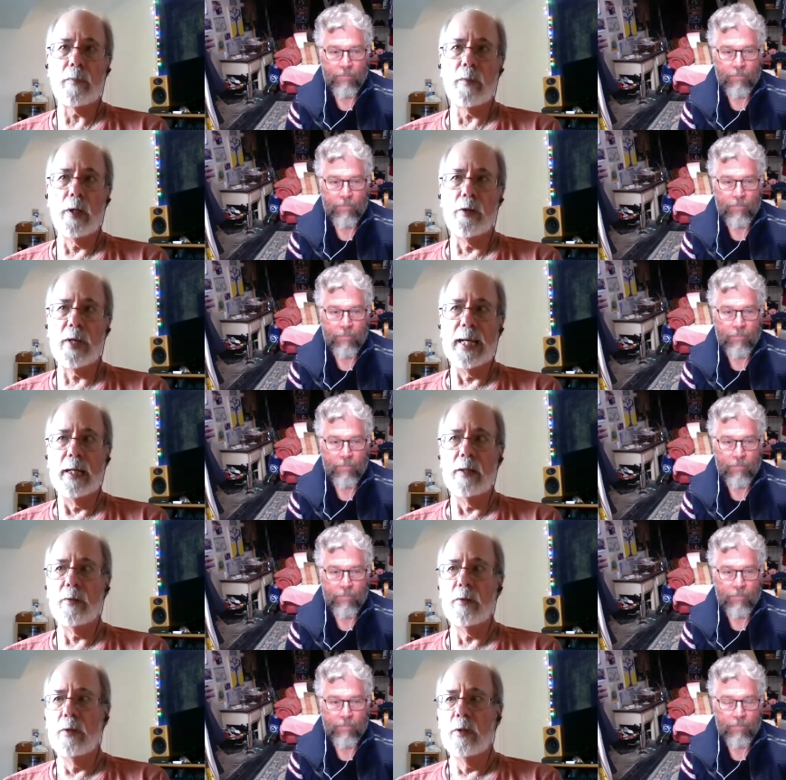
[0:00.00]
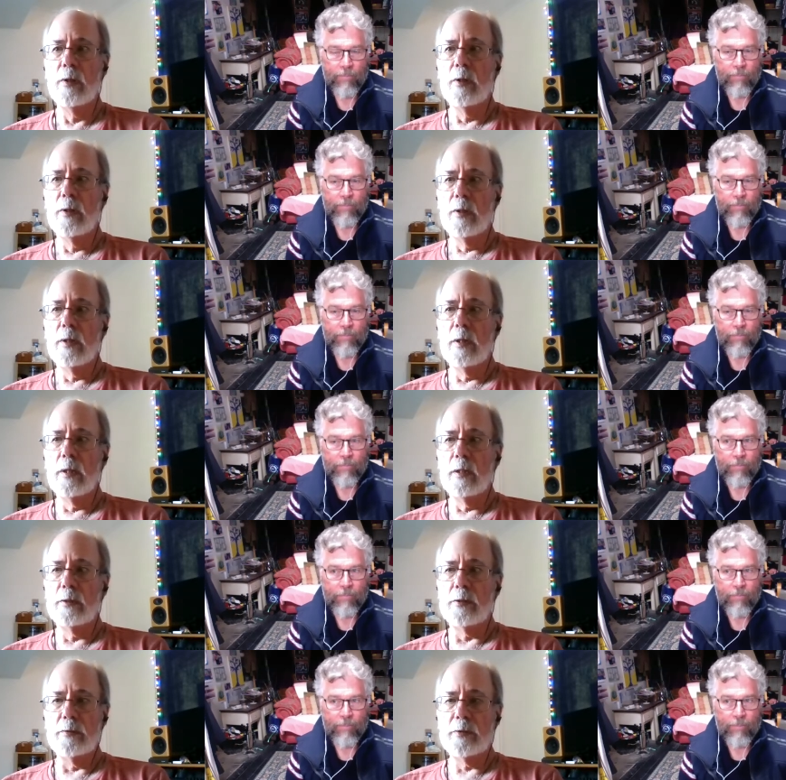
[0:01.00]
Speaker 1: you can't
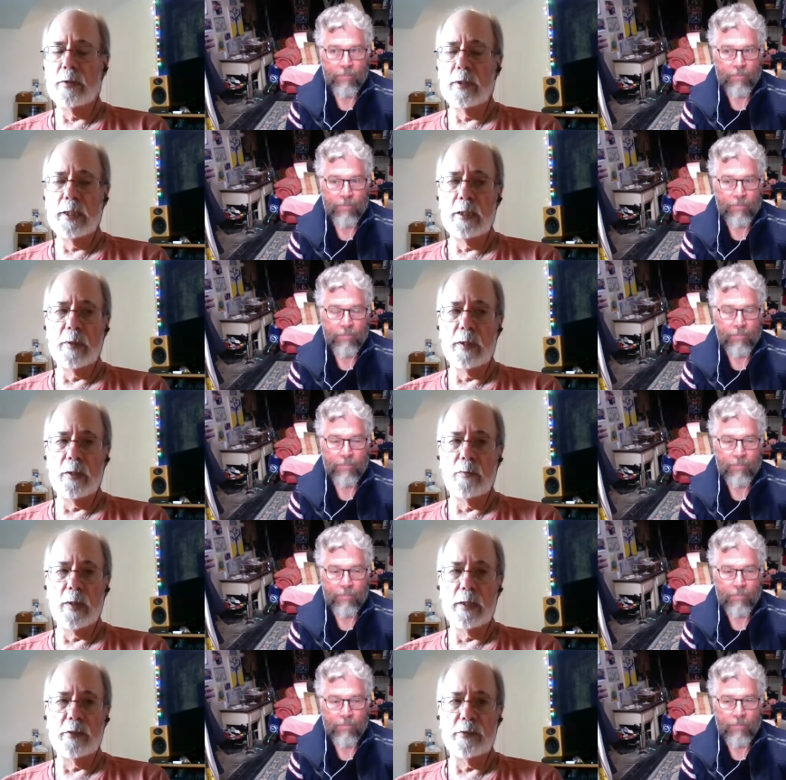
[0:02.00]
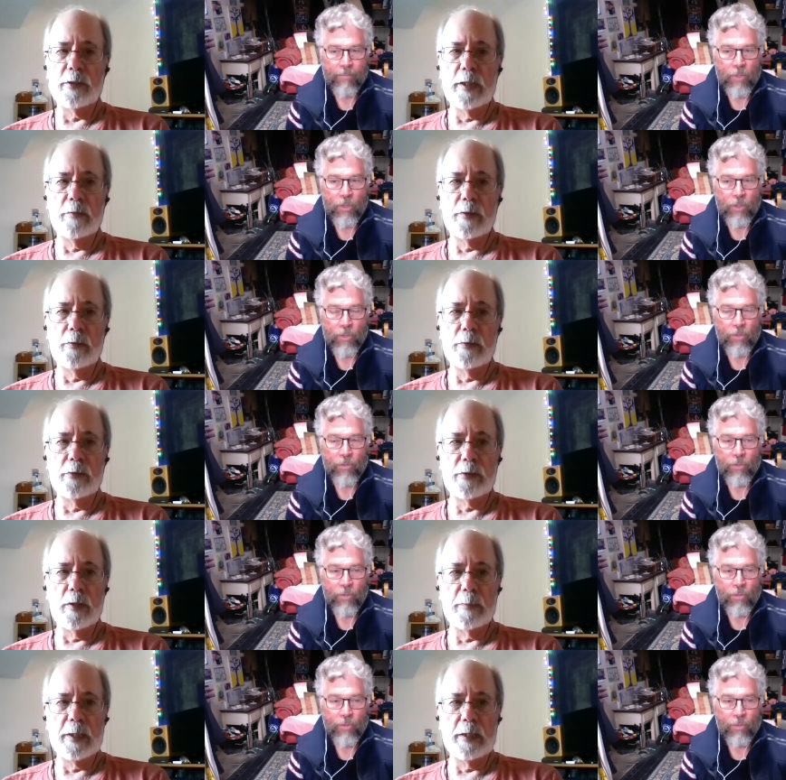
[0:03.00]
uh, don't turn anybody away because you never know who's
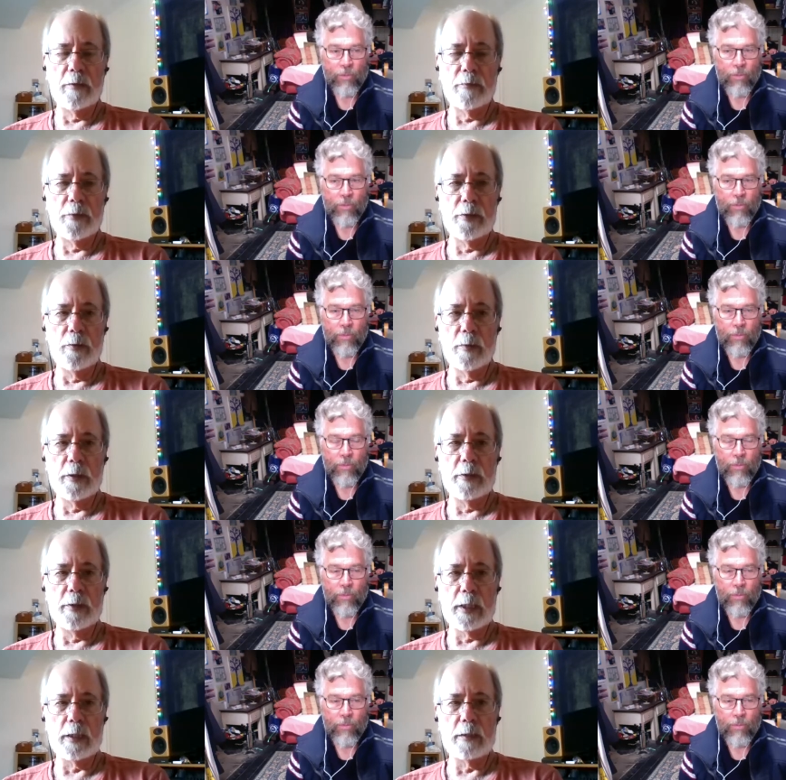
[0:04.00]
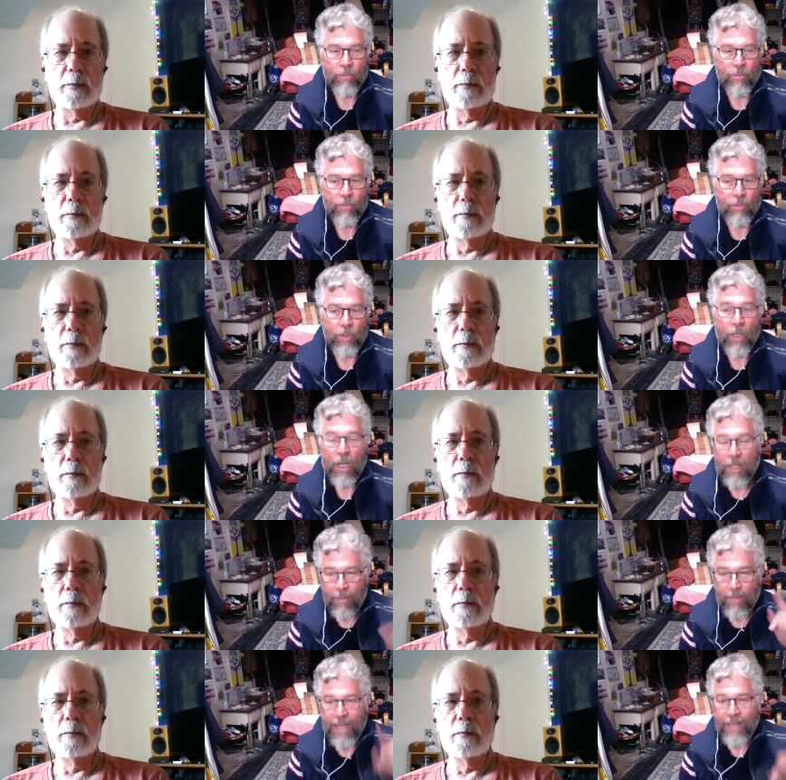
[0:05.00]
going to be there for you when you need it
Speaker 2: sure
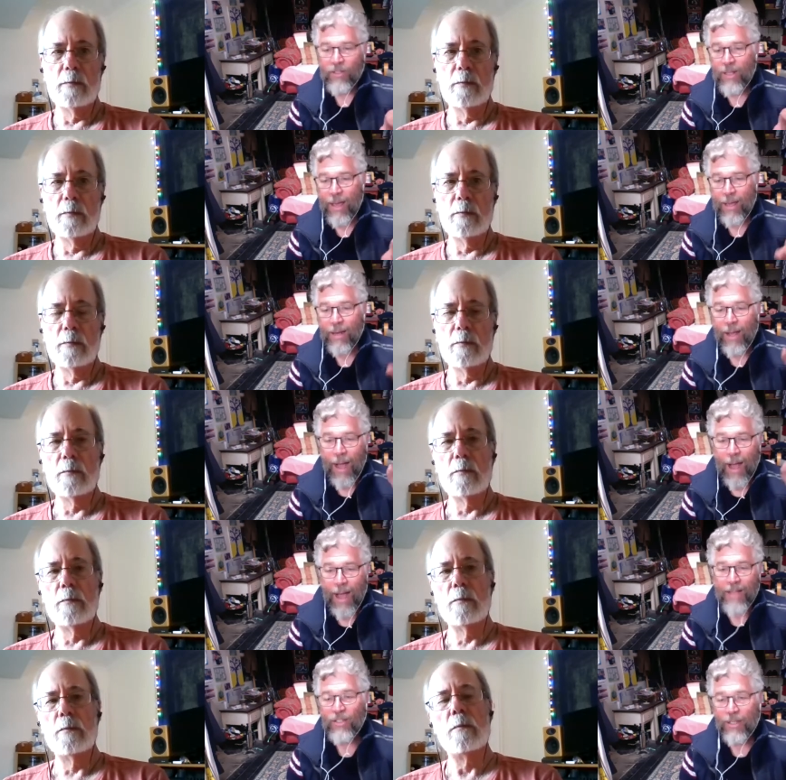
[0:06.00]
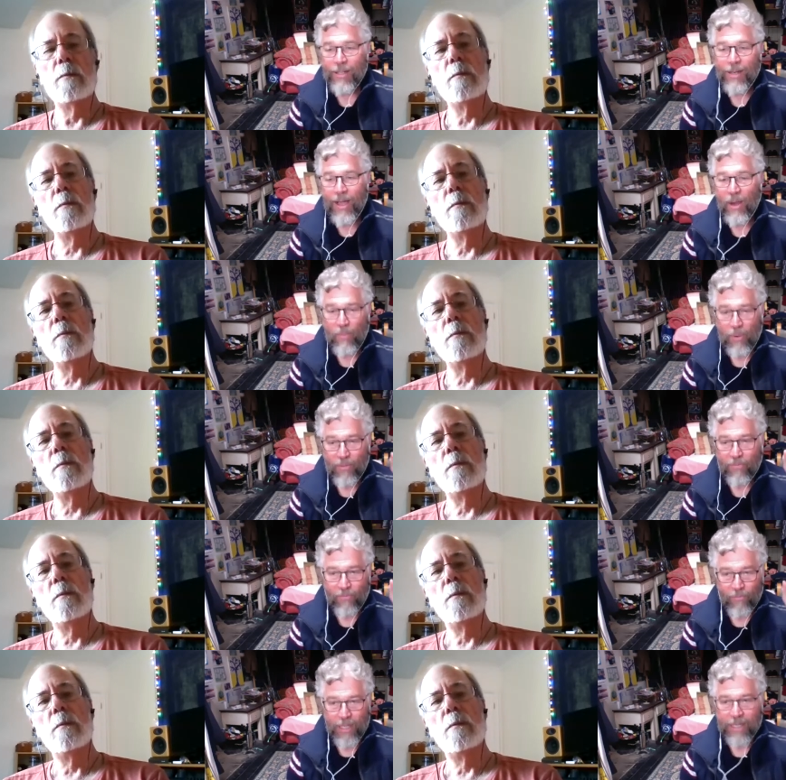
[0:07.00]
let me add to that Isaac and I are both
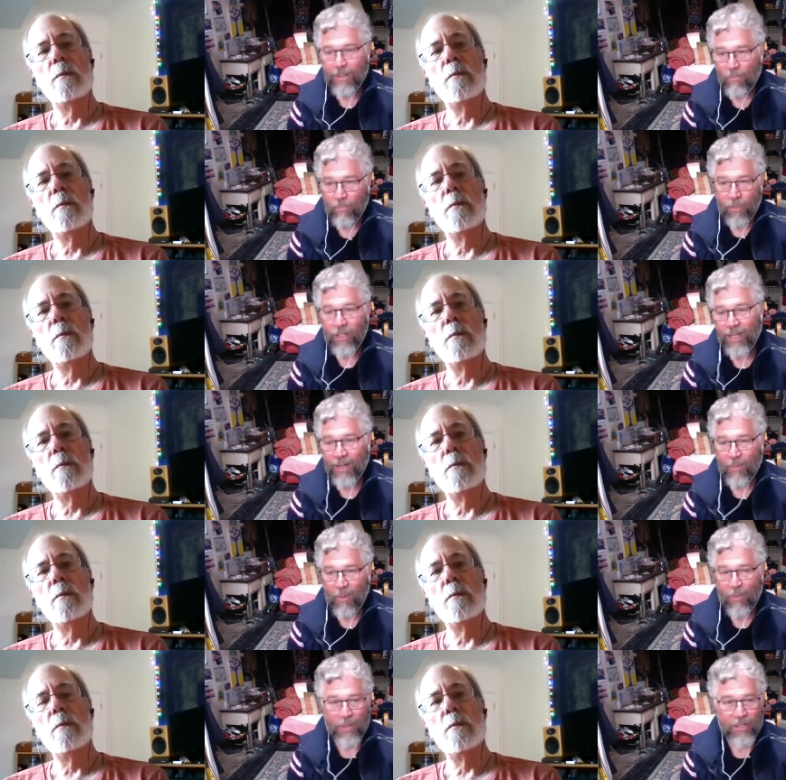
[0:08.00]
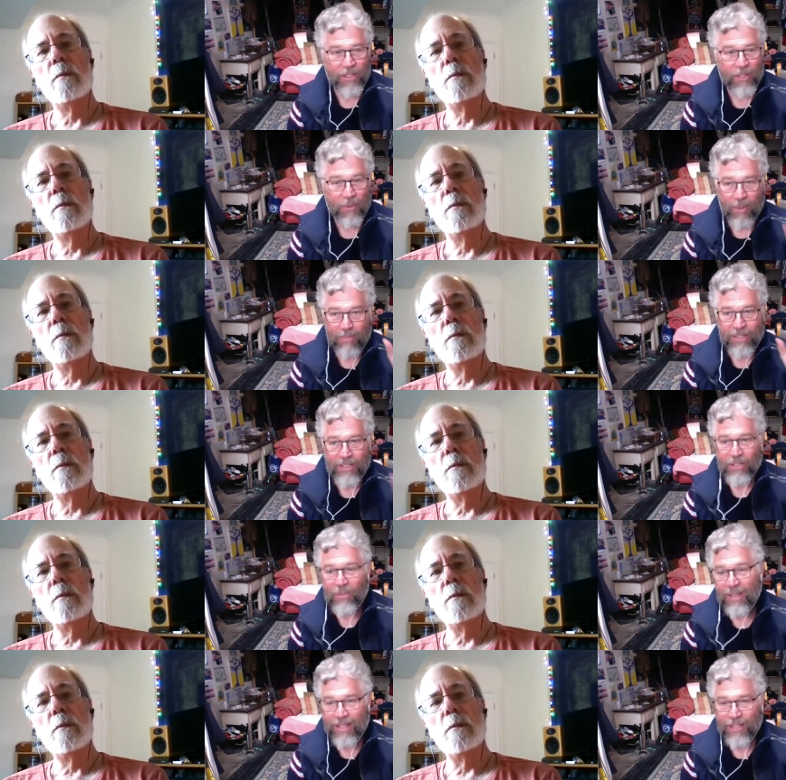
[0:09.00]
freaking brilliant at what we do. We've been
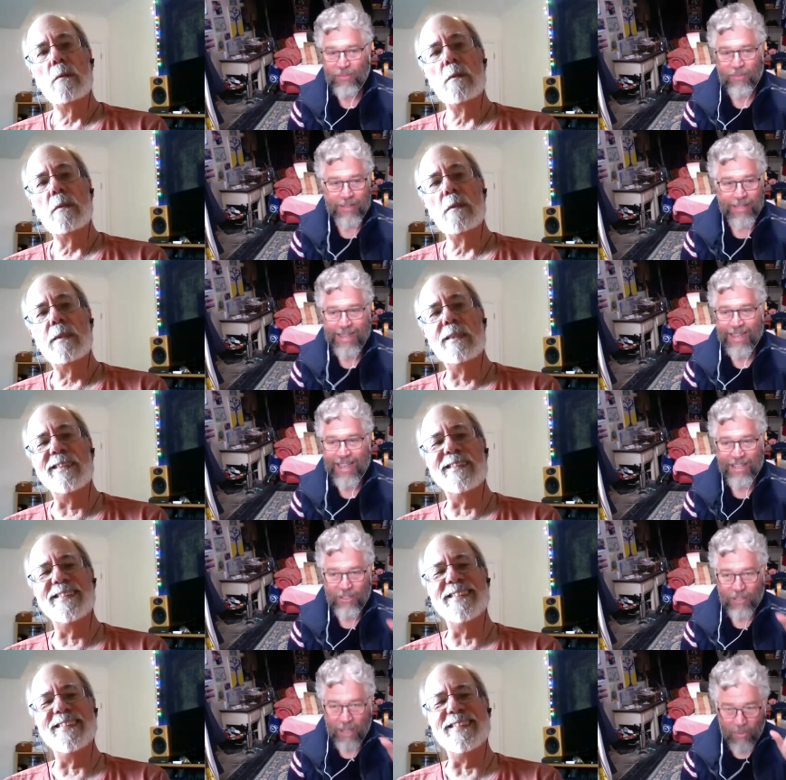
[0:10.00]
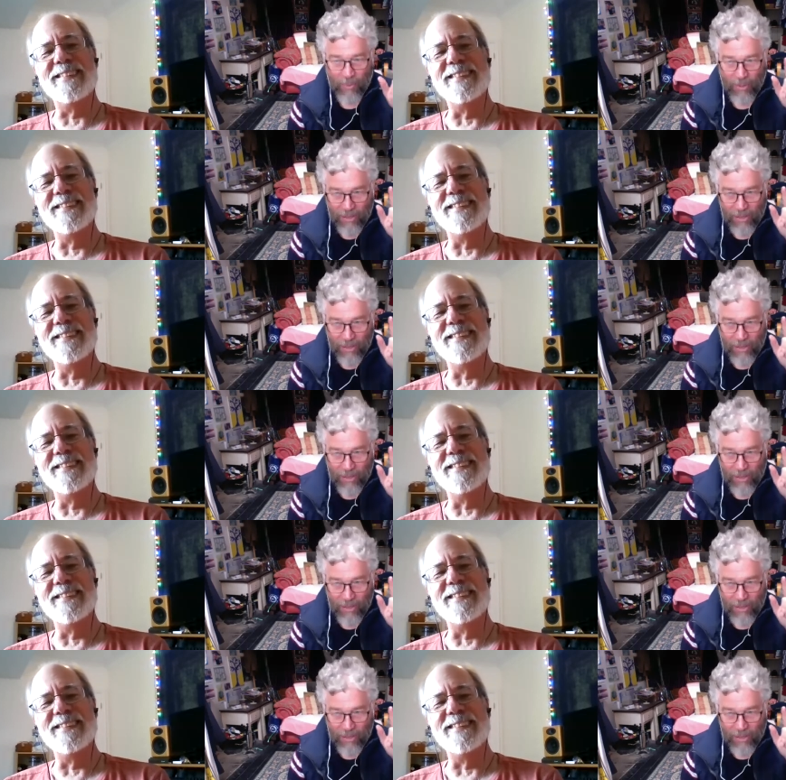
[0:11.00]
doing this for decades and we're